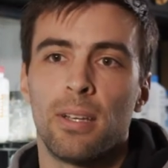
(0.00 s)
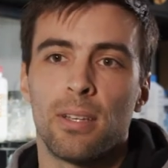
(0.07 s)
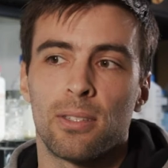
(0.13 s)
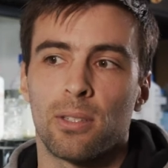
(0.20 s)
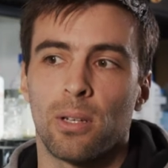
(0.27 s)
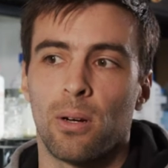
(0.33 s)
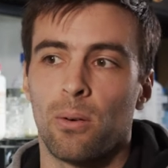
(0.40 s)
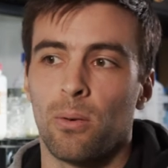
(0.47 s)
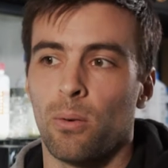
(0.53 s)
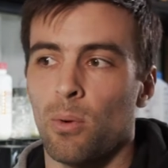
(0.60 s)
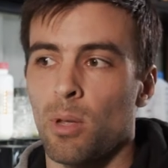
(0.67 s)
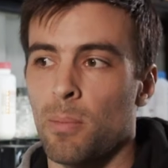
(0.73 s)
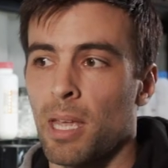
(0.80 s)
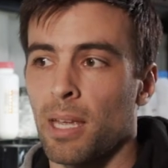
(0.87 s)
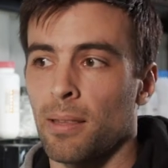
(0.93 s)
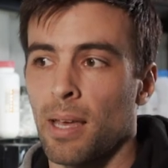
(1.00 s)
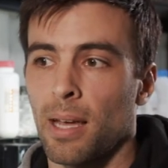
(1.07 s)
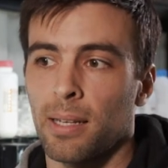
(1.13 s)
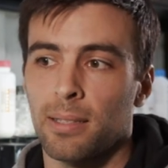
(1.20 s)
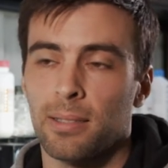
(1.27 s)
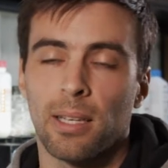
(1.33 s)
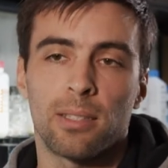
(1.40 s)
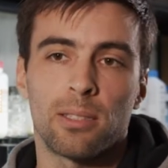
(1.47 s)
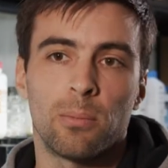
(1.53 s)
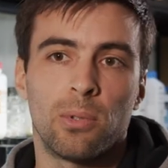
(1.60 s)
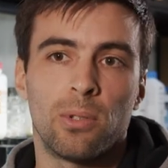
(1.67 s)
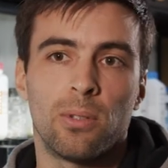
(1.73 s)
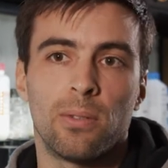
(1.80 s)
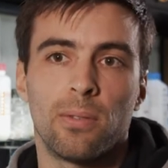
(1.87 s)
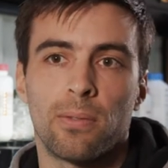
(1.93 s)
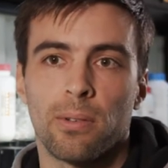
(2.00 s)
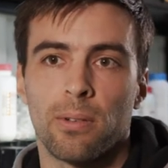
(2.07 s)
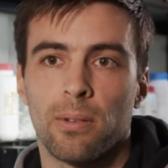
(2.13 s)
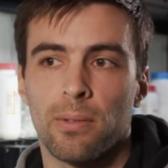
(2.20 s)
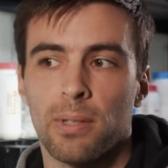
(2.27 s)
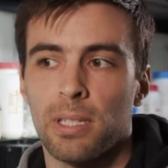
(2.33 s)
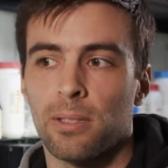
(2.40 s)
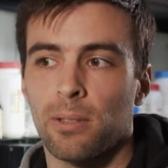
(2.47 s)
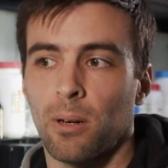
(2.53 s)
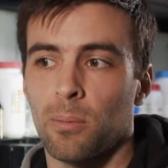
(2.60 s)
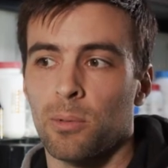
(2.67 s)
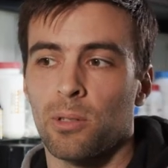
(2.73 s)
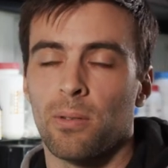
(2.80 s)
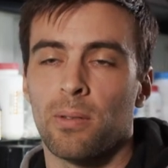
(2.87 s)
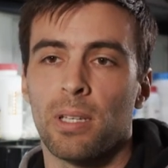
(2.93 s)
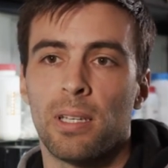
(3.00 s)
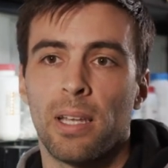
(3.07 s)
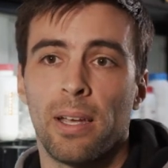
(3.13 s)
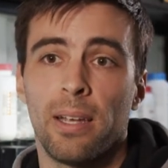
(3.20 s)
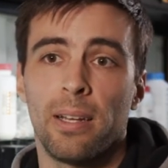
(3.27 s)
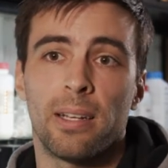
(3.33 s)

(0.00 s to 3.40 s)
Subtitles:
So we make that accessible for these startups during the day,